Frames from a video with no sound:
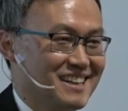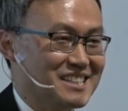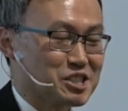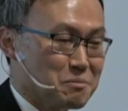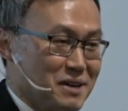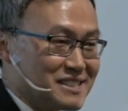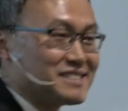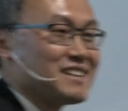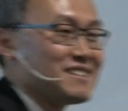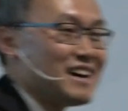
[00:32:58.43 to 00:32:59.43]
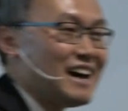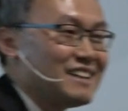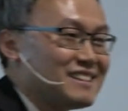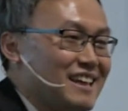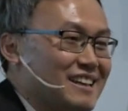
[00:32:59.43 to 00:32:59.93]
As somebody said
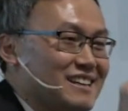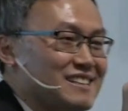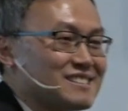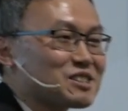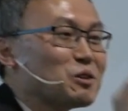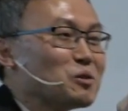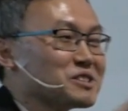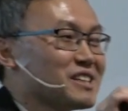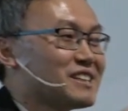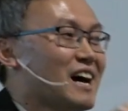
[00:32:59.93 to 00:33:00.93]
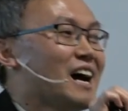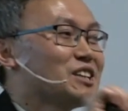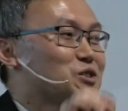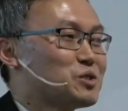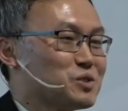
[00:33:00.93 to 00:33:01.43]
that, that is closely
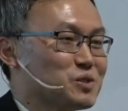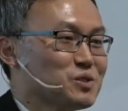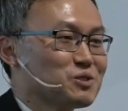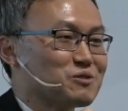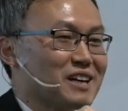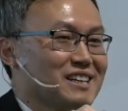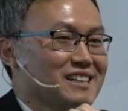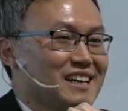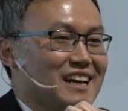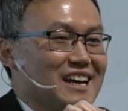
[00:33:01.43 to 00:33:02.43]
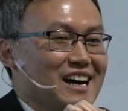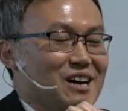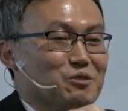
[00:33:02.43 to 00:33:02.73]
tied to, right, uh,